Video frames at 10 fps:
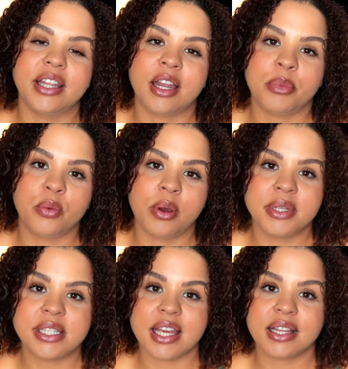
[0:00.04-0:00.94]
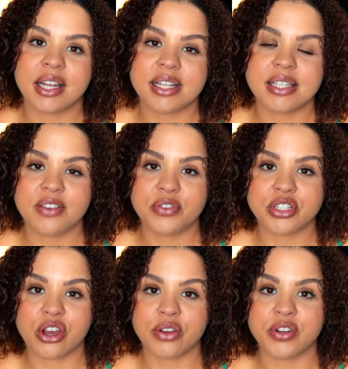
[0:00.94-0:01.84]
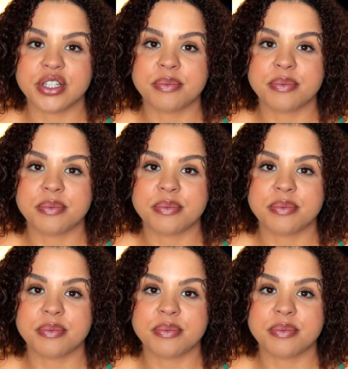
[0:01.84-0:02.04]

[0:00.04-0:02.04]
the number one mistake that I see photographers